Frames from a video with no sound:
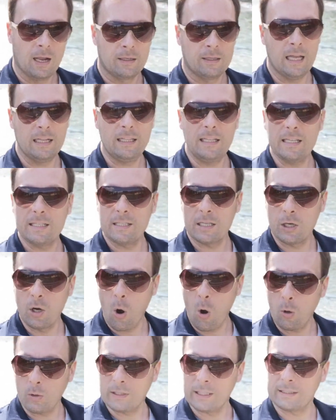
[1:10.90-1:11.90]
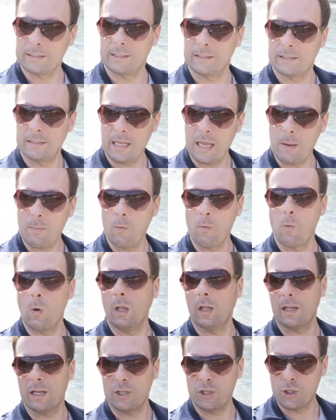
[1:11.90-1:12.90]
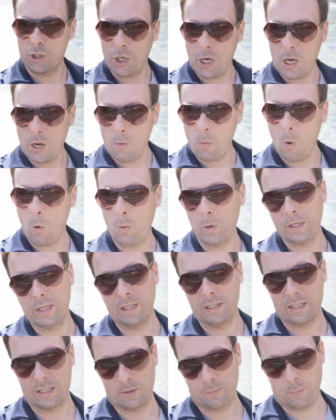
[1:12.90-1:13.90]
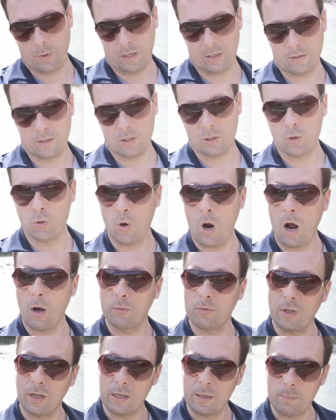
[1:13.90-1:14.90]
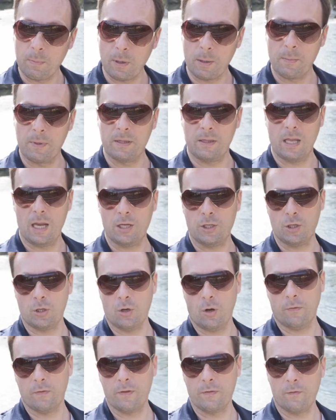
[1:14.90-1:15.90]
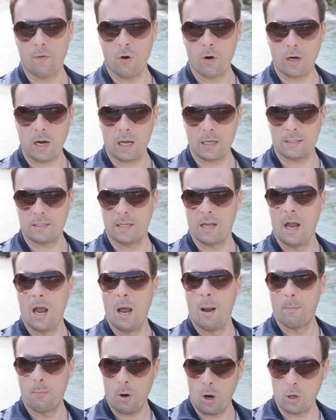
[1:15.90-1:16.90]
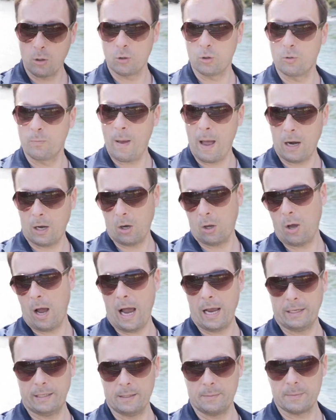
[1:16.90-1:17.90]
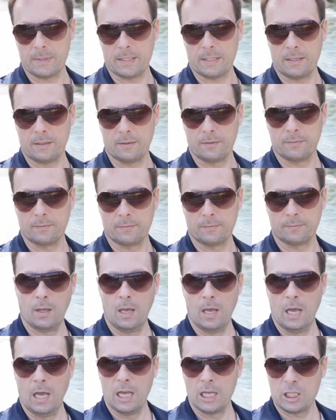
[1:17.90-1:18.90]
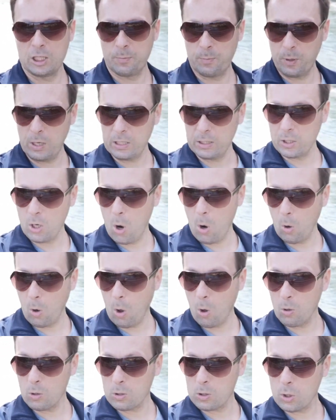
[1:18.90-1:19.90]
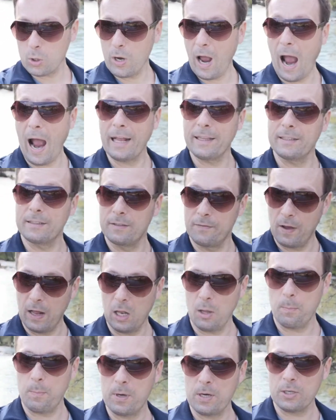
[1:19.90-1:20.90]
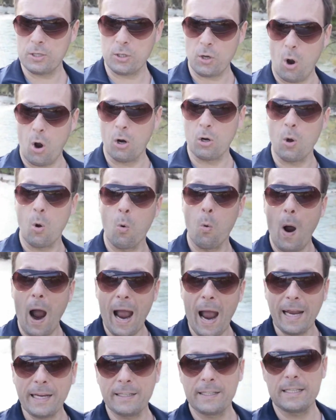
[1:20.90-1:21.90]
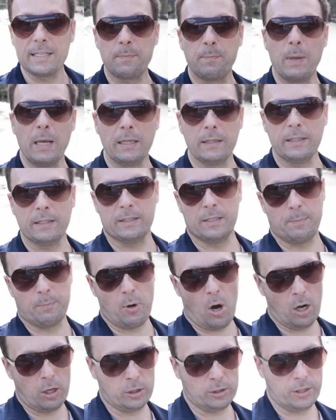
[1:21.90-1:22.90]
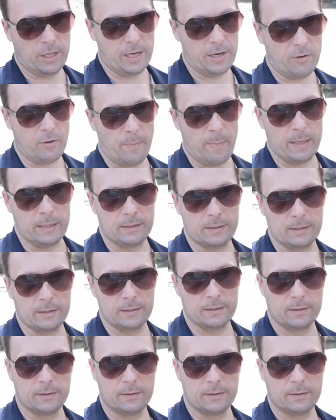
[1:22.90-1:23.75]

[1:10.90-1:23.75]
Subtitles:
That is the goal that the team will achieve within the sprint throughout the implementation of the forecast product backlog items. Sprint goal also guides the developers on why it is building the product increment.